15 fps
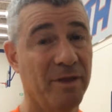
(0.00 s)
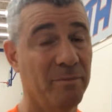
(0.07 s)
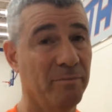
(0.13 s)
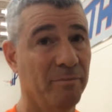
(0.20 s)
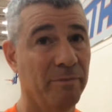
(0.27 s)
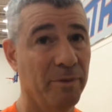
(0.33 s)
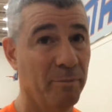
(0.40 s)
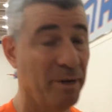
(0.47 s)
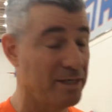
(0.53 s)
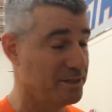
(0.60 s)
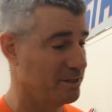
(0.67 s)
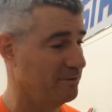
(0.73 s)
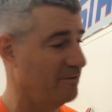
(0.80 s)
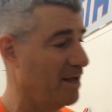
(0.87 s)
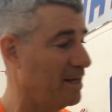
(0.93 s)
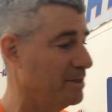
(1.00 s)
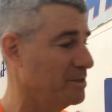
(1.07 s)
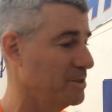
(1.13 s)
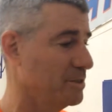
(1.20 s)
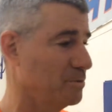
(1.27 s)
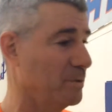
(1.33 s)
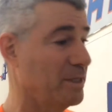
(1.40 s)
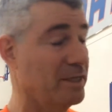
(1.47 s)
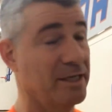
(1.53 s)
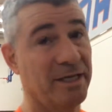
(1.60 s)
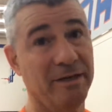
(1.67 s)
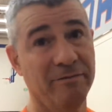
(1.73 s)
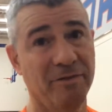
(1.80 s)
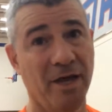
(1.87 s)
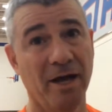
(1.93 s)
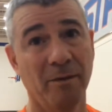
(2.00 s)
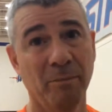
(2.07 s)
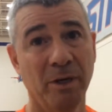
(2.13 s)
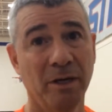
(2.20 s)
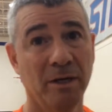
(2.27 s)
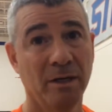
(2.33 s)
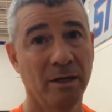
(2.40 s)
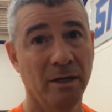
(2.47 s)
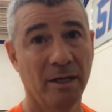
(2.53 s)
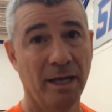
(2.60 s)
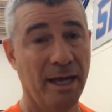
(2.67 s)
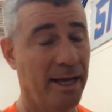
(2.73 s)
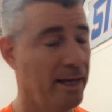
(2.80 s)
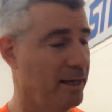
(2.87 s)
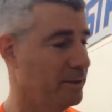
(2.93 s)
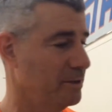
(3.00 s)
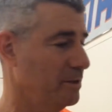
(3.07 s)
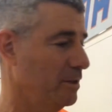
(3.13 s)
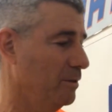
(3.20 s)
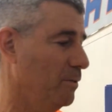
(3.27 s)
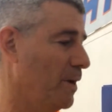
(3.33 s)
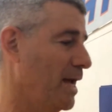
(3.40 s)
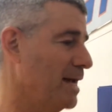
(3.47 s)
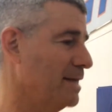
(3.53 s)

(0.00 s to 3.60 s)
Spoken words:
them the best advantages we can give them. And, you know, we